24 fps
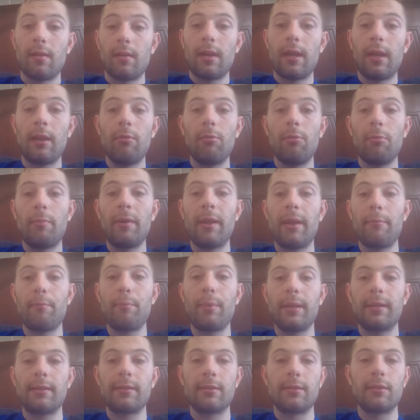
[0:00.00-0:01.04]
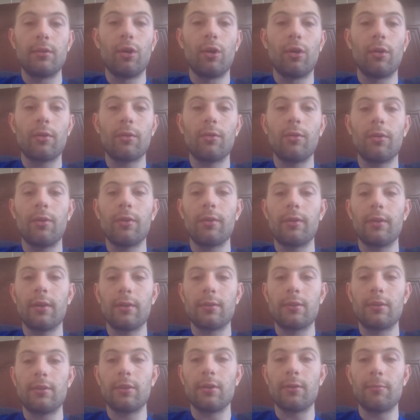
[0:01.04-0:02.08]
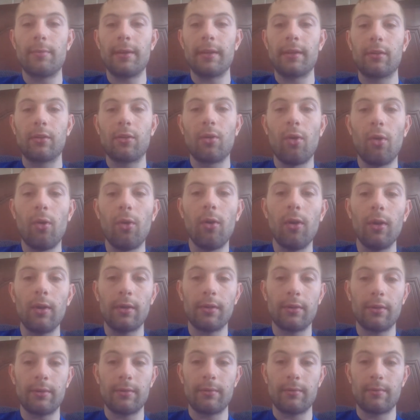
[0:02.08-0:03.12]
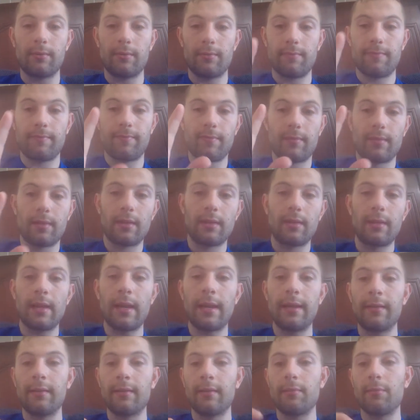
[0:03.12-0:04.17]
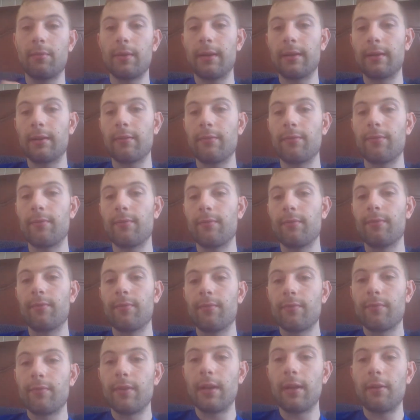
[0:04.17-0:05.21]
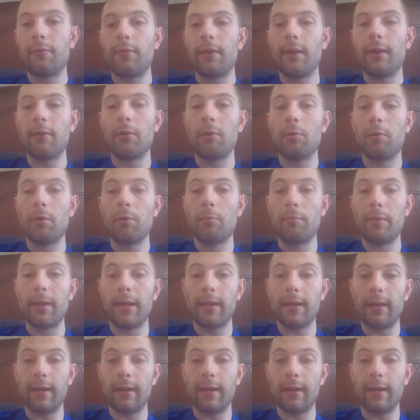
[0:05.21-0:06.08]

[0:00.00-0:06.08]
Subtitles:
it would be a bit slower growing because you're a bit colder than where the filifera would be.